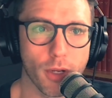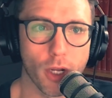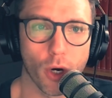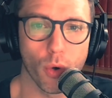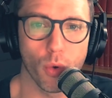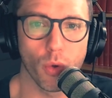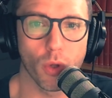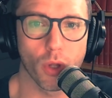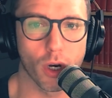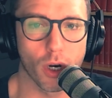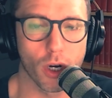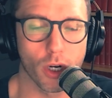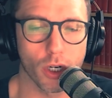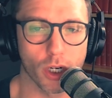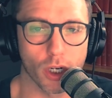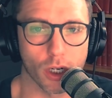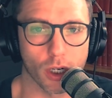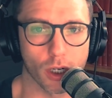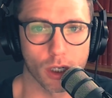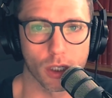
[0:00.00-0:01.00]
no
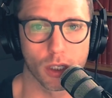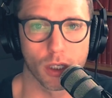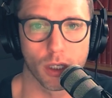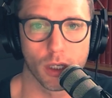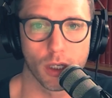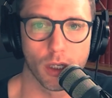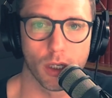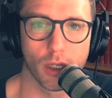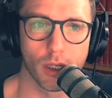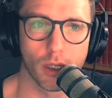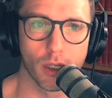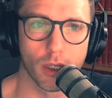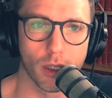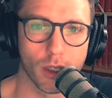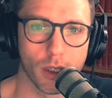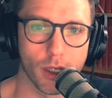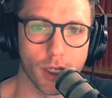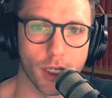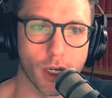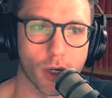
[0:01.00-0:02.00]
longer,
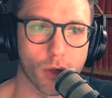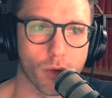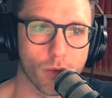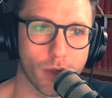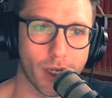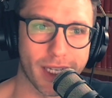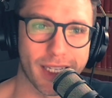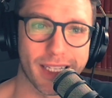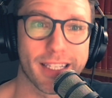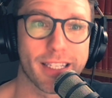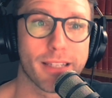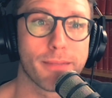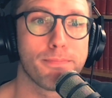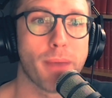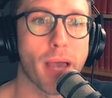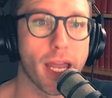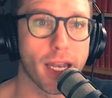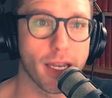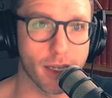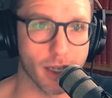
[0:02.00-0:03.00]

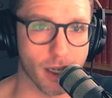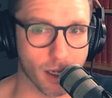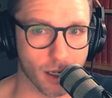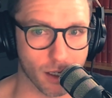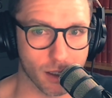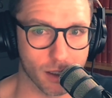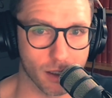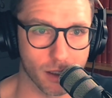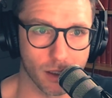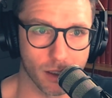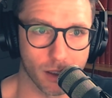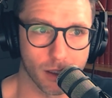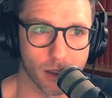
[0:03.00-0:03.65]
expending